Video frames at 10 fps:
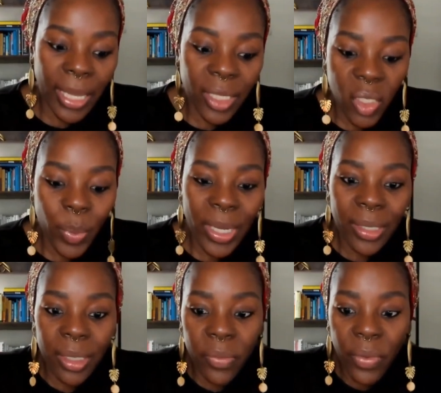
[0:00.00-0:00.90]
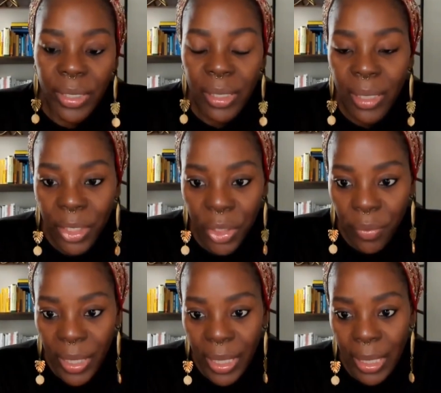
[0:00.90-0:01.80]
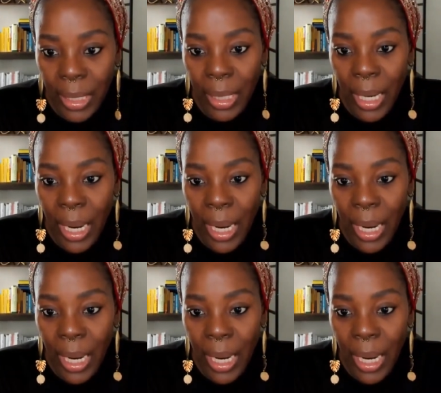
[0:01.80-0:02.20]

like space is very saturated,